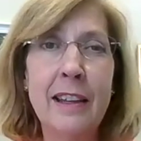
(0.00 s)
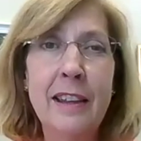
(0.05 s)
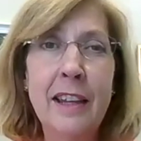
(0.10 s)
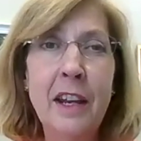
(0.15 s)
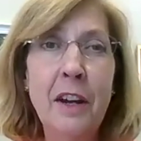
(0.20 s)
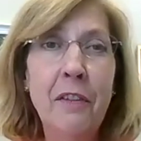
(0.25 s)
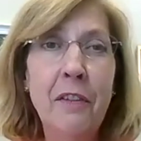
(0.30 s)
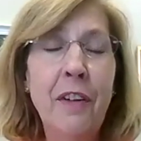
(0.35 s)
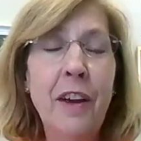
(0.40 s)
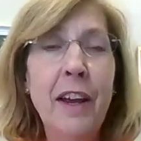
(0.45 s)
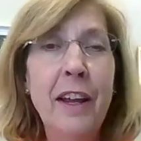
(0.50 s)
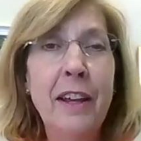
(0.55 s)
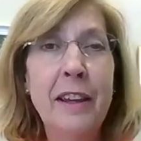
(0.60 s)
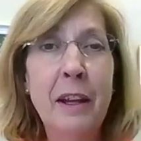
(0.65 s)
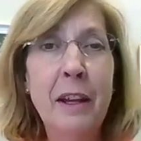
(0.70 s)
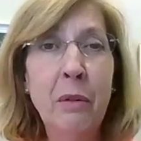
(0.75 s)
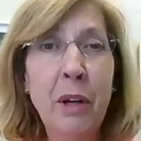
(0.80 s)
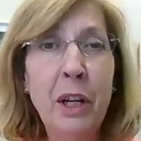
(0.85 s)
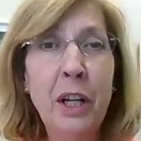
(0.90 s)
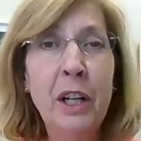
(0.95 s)
Theophan
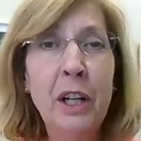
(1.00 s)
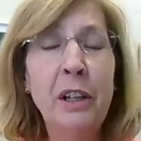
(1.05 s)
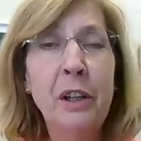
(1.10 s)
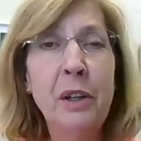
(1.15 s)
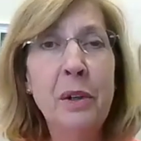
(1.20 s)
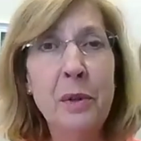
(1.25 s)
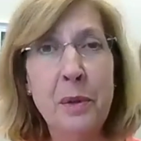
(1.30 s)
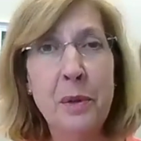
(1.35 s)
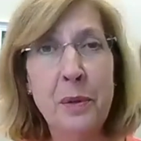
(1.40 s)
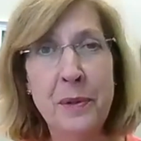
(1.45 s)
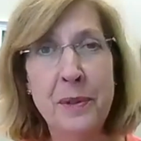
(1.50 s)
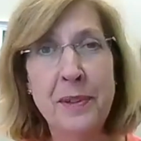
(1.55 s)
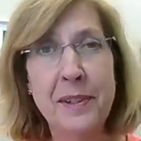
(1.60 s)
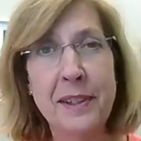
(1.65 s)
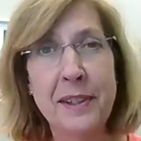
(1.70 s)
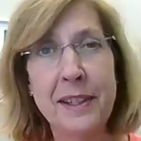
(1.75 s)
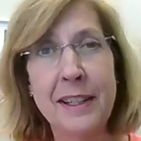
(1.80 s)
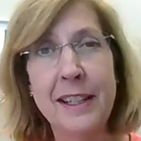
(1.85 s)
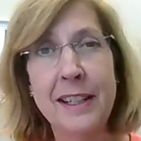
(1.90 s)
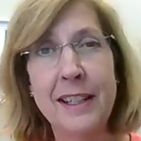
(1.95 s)
the
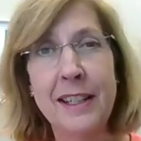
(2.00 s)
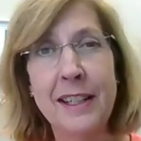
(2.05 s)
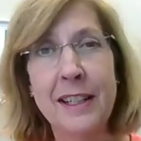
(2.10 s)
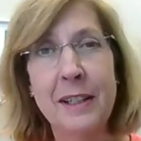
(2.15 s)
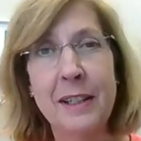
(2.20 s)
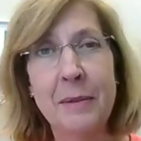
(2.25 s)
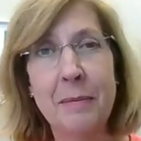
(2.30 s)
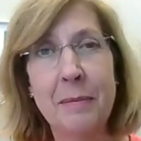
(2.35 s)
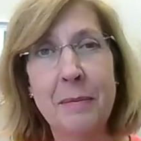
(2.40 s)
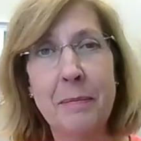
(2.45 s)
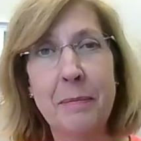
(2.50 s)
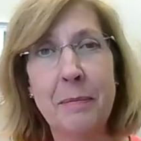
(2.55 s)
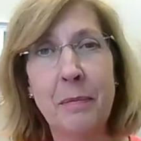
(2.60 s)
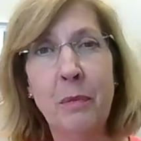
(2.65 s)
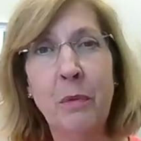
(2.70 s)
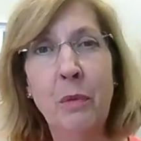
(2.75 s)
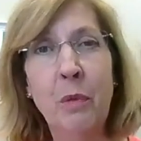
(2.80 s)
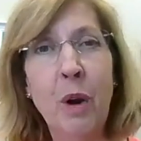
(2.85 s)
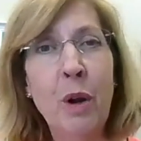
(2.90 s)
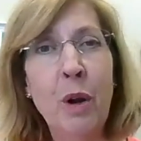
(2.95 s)
recluse
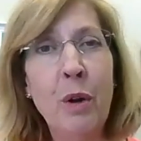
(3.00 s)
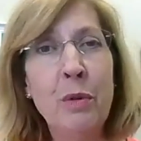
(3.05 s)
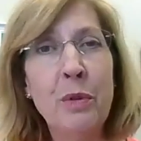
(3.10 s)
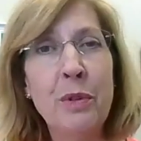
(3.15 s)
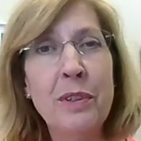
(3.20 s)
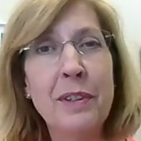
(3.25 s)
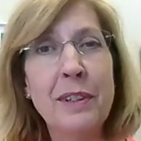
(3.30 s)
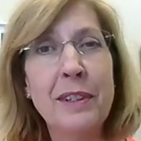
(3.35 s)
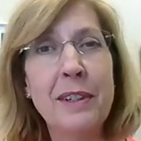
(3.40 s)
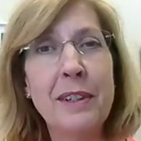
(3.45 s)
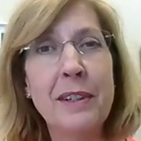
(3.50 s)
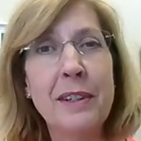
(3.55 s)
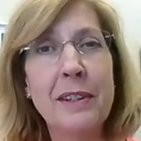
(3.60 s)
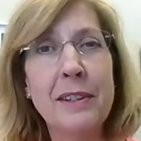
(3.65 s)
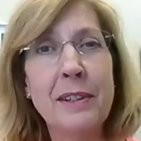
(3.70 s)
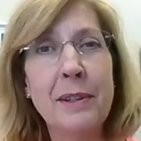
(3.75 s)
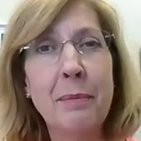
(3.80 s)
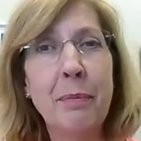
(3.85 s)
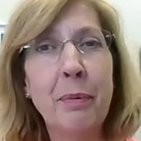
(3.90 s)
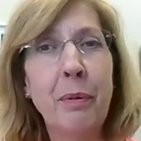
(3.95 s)
wrote,
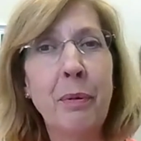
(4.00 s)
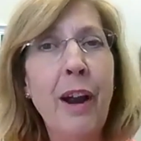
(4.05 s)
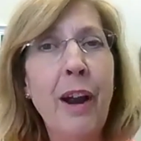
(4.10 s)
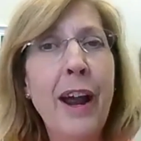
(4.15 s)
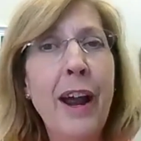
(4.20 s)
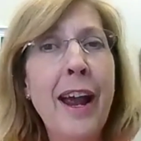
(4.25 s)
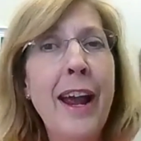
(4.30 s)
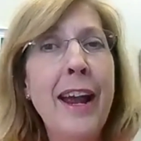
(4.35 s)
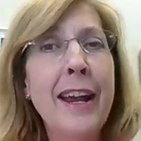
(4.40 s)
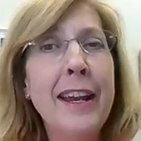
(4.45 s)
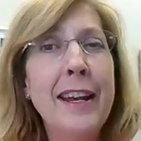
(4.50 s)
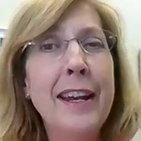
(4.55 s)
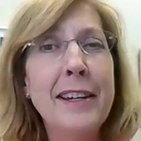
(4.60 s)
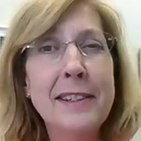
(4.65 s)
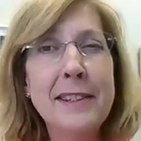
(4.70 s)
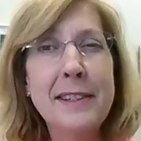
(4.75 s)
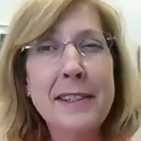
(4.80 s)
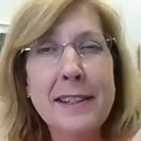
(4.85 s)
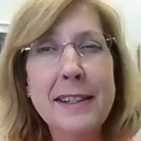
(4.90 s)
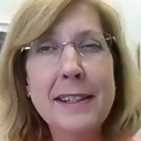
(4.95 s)
"To pray
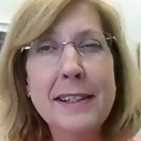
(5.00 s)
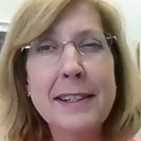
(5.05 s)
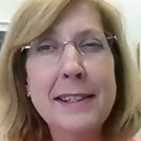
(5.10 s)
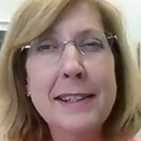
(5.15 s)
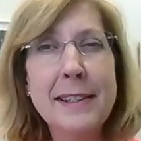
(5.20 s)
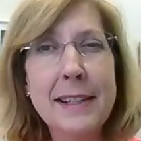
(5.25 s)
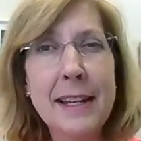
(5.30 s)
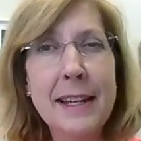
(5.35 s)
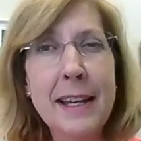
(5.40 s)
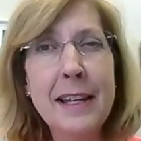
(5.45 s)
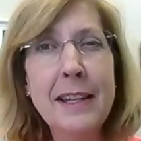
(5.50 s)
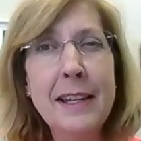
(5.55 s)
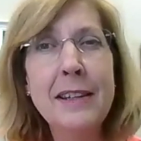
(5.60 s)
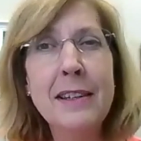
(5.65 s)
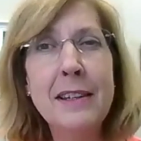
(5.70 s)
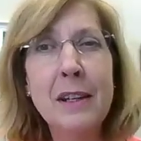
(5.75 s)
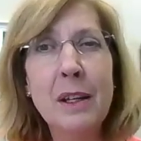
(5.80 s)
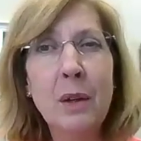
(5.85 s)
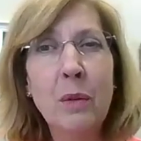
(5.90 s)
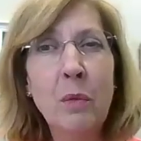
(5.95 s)
is to
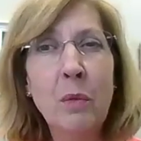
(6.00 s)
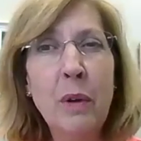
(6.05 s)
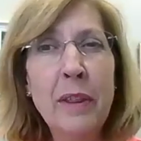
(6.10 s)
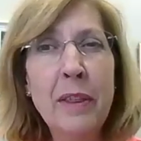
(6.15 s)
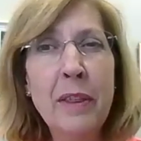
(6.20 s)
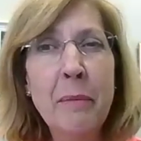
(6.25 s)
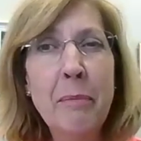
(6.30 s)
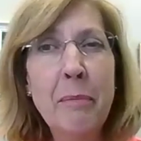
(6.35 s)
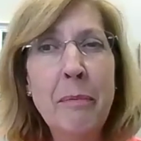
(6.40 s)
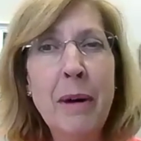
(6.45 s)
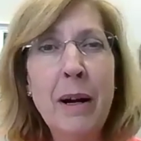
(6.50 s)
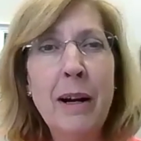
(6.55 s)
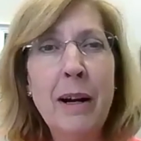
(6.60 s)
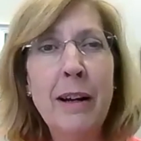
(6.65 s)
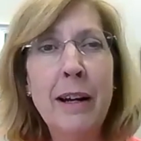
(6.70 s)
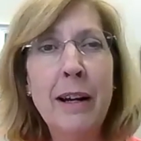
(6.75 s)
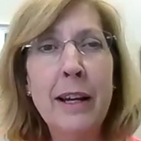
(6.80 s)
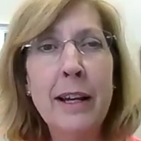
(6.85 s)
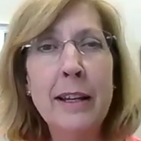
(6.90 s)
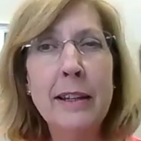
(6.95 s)
descend with the
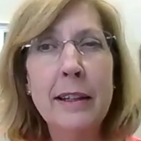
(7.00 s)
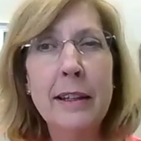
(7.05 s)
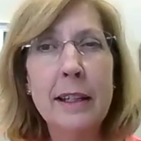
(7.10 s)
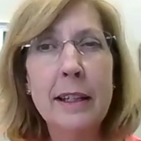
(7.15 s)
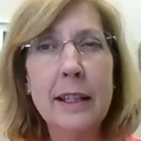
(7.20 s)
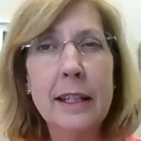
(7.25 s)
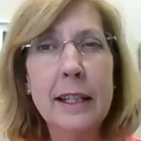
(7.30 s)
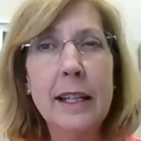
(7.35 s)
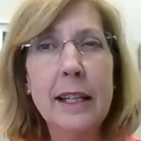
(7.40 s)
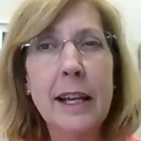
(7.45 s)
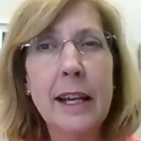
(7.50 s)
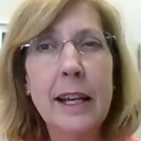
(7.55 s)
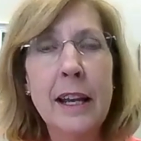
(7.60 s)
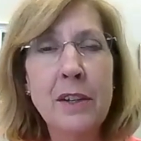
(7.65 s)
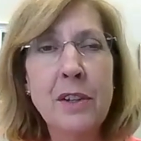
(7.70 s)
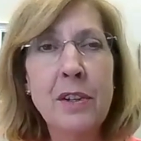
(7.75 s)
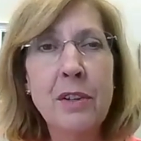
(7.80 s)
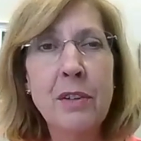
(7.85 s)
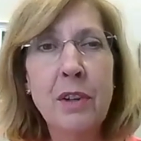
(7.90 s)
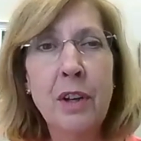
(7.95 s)
mind
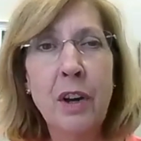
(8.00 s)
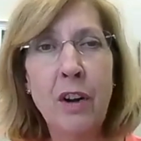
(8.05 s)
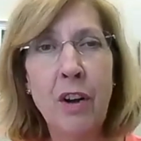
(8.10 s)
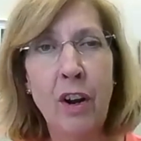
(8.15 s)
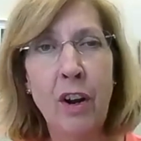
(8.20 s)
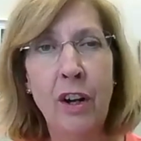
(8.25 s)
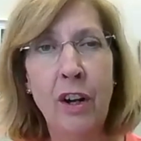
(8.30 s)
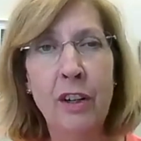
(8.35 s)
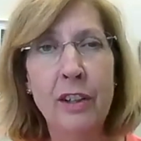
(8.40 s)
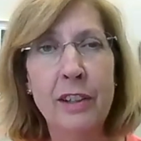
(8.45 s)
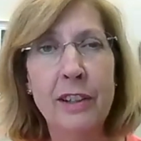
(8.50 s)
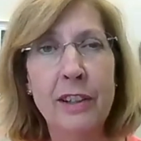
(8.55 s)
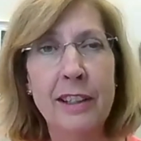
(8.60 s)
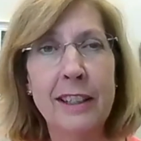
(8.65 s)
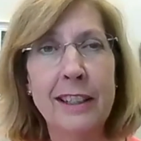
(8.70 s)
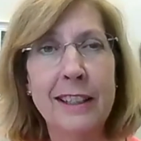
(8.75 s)
into the heart,